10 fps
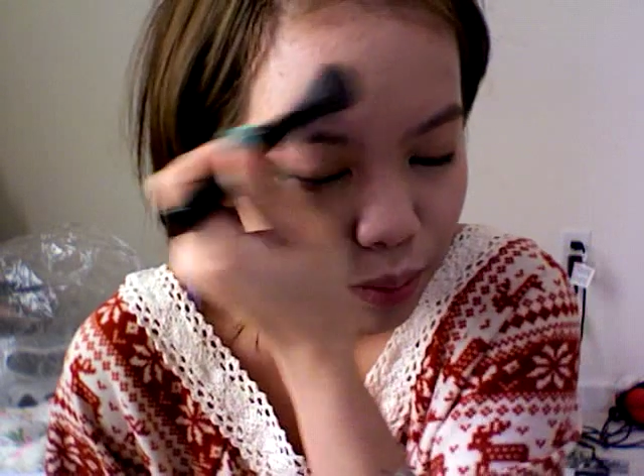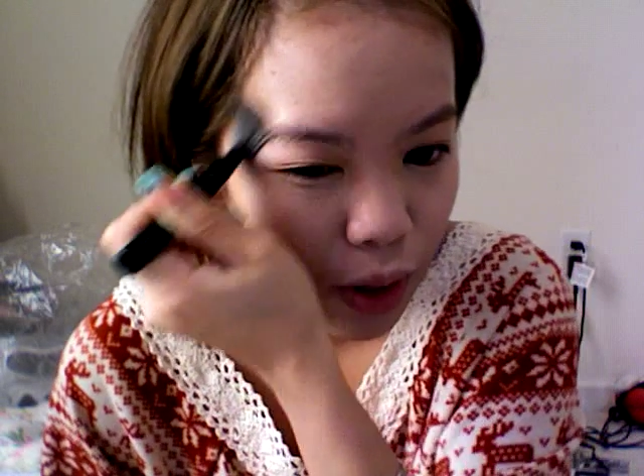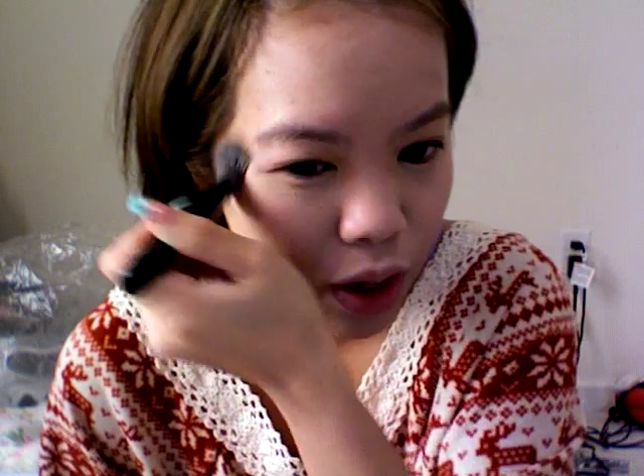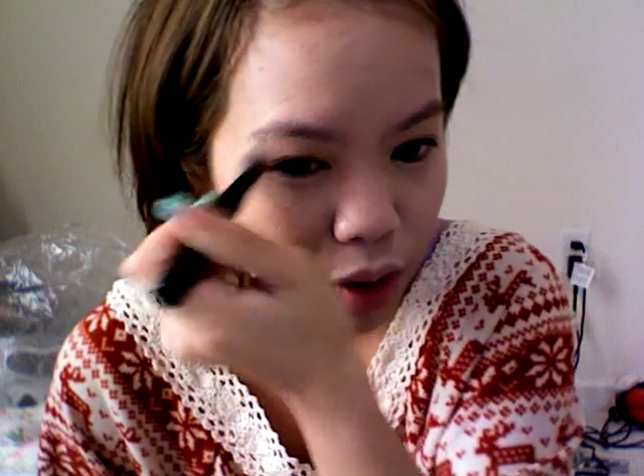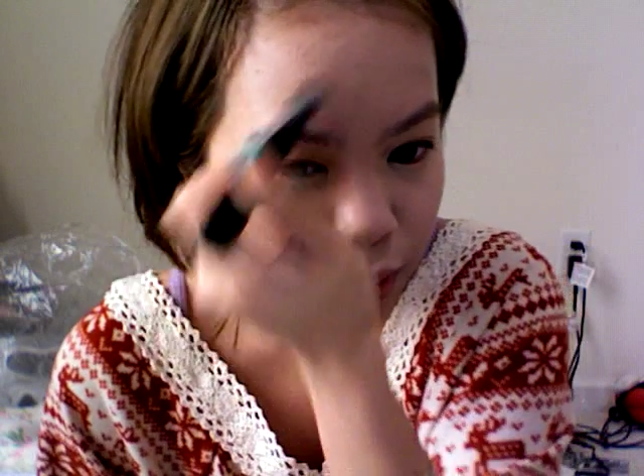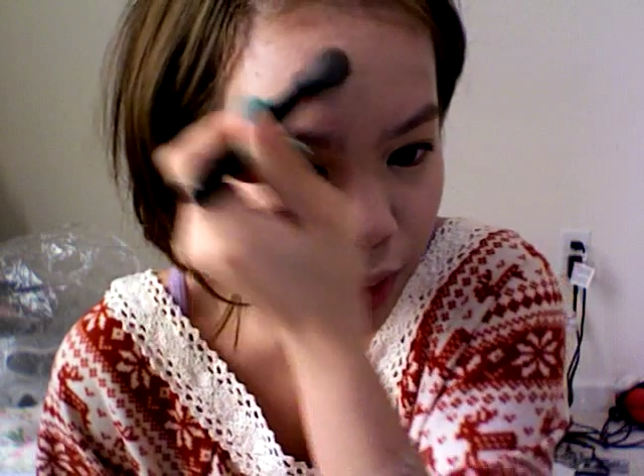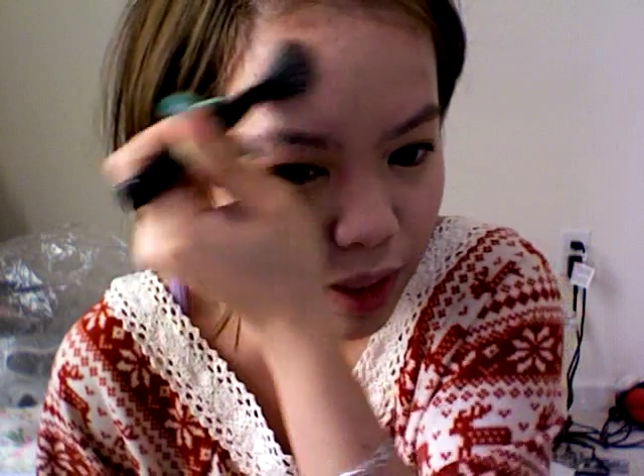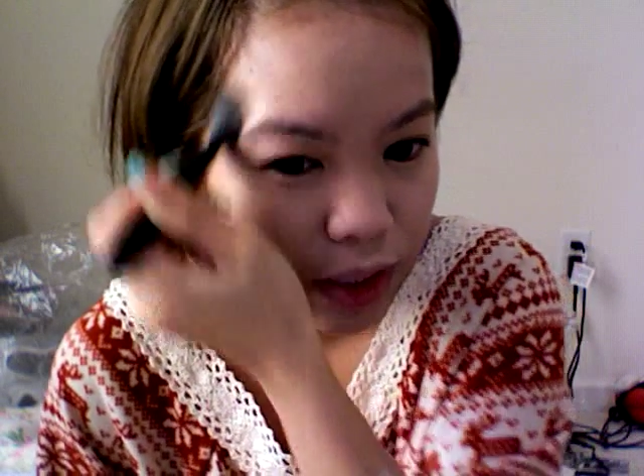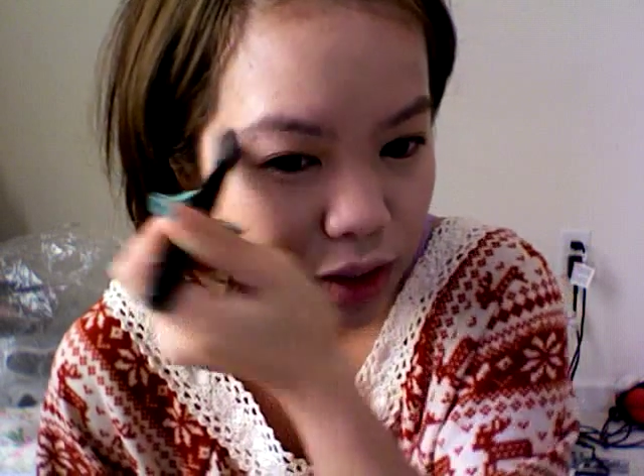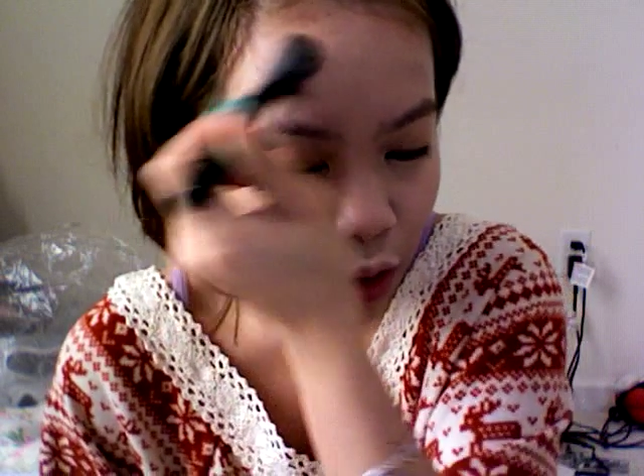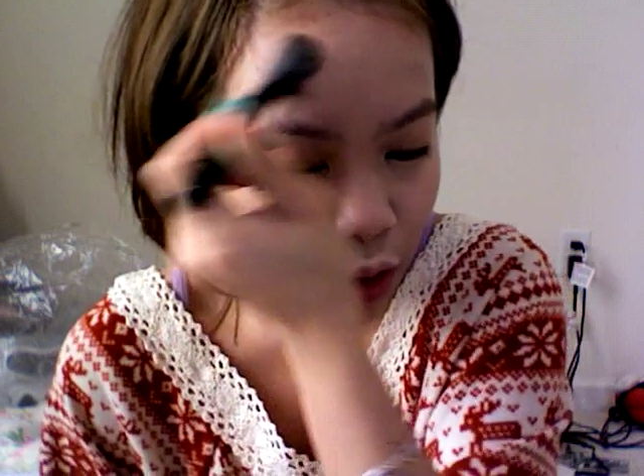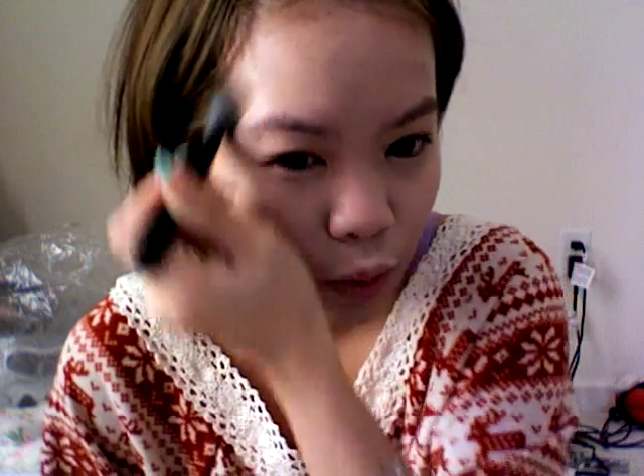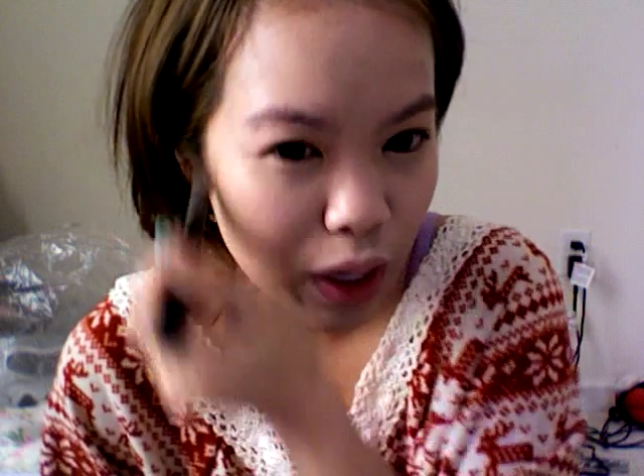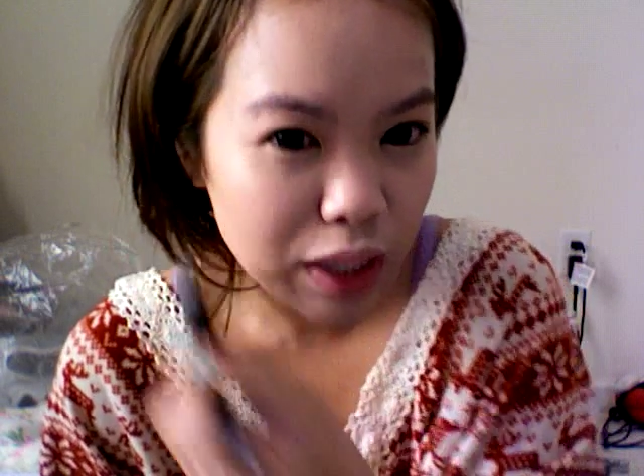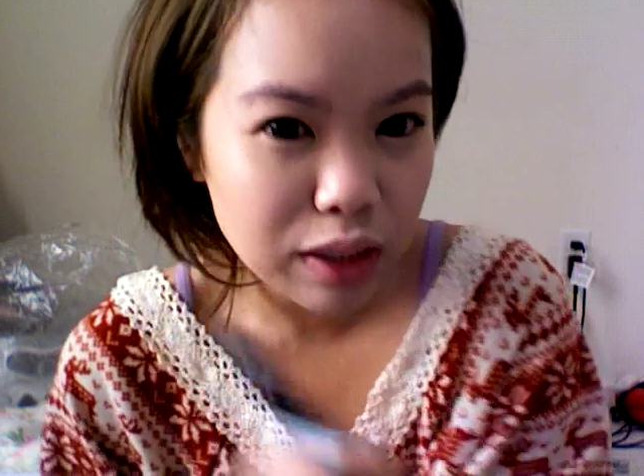balm and it still
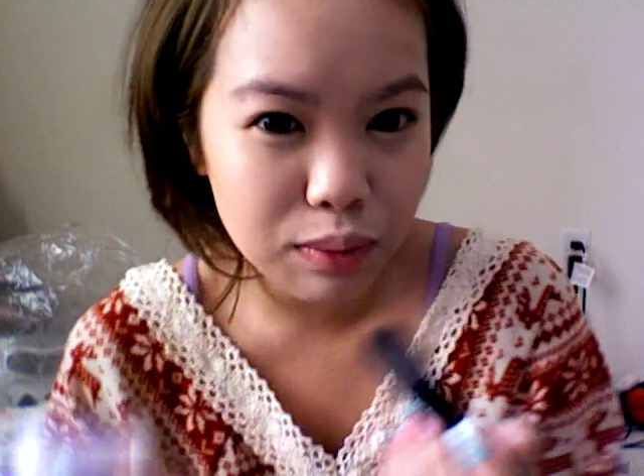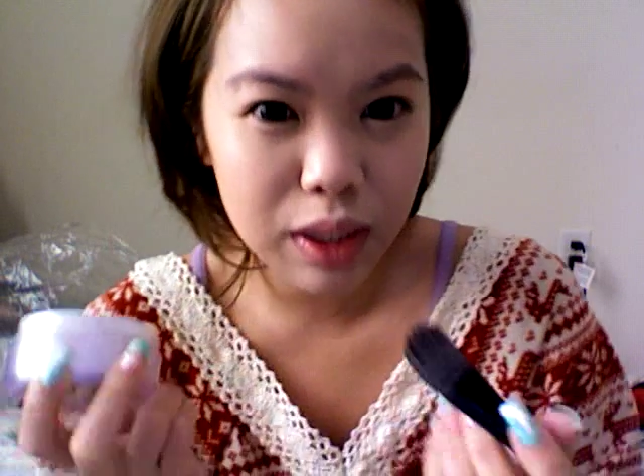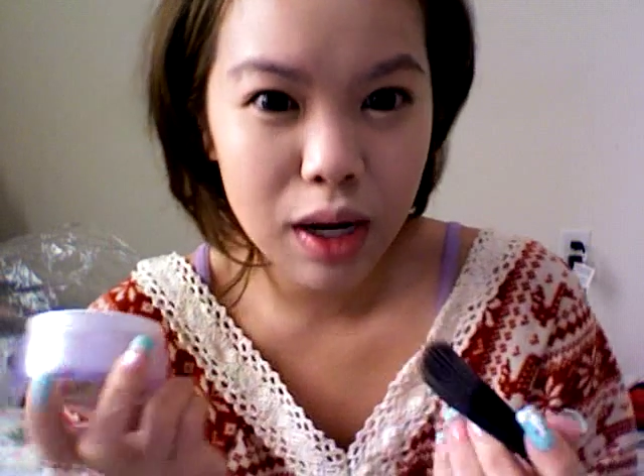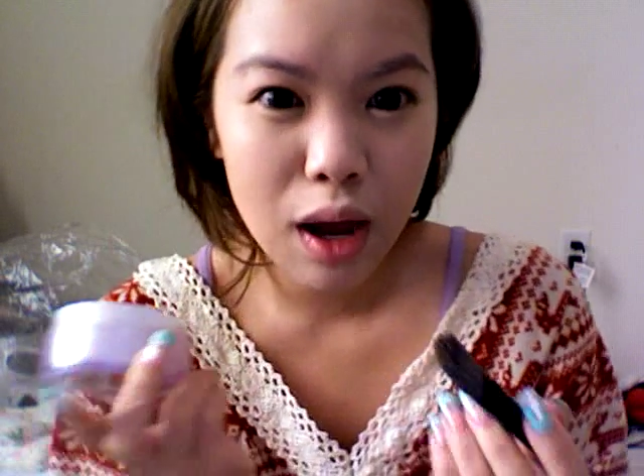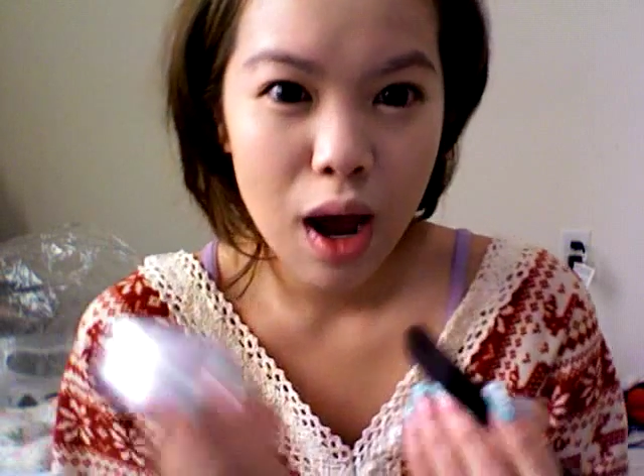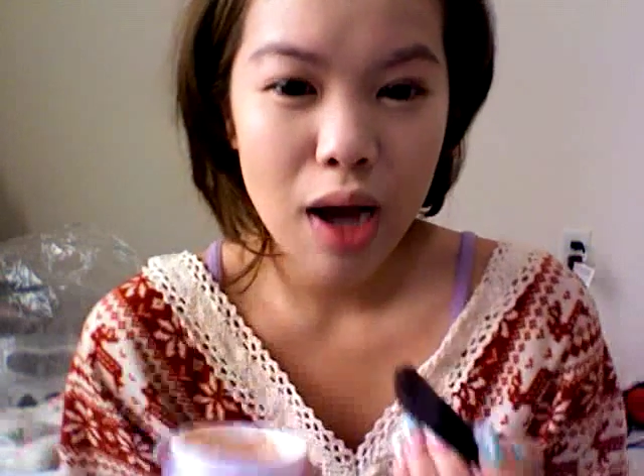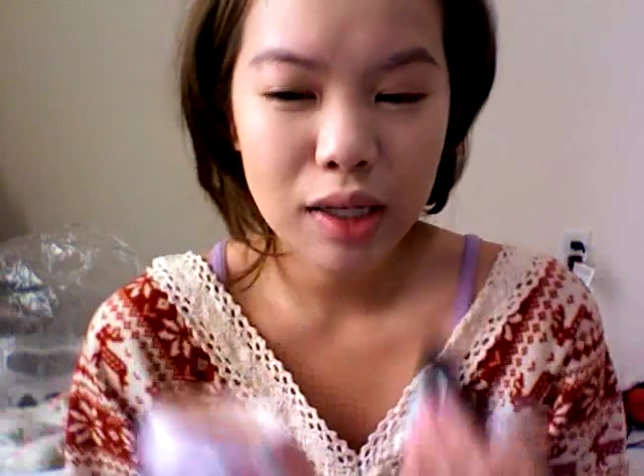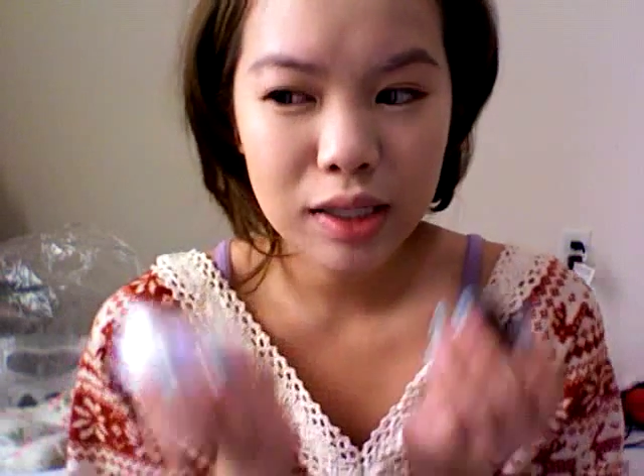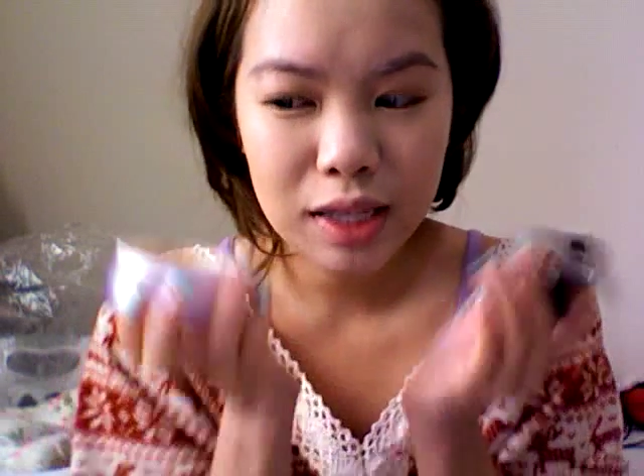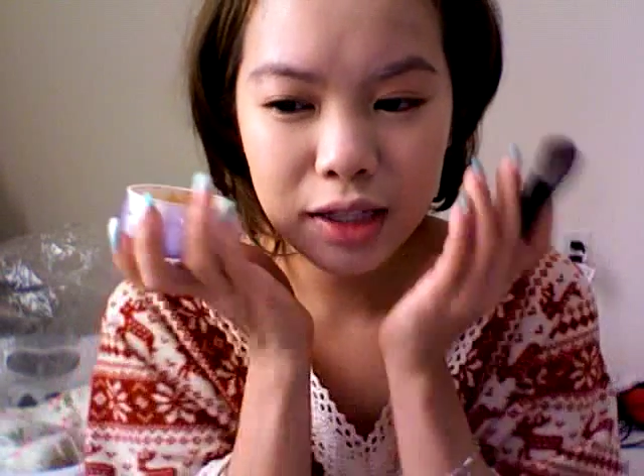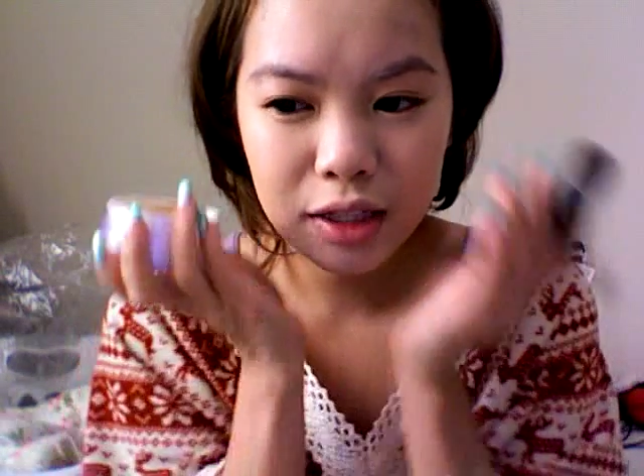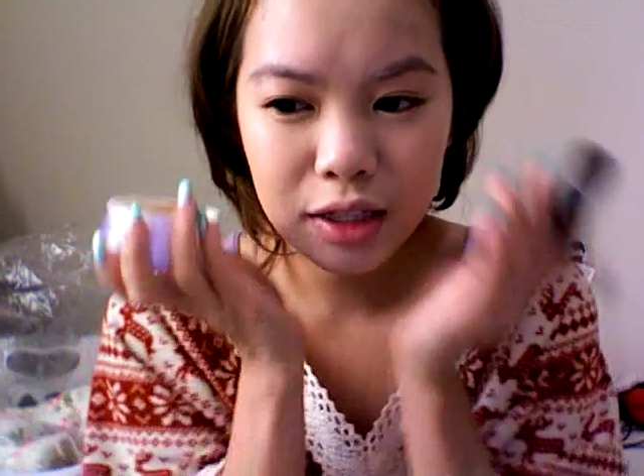works, but I just had